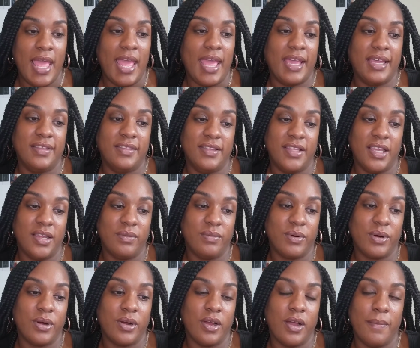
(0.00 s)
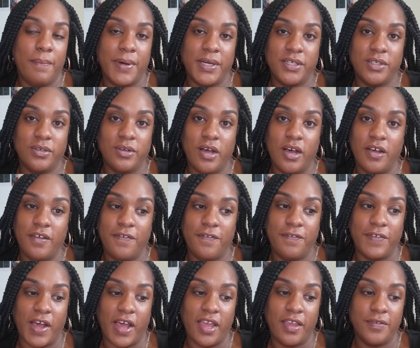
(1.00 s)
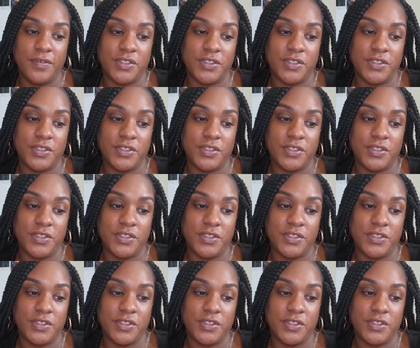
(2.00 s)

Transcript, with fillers: and they were a bundle of five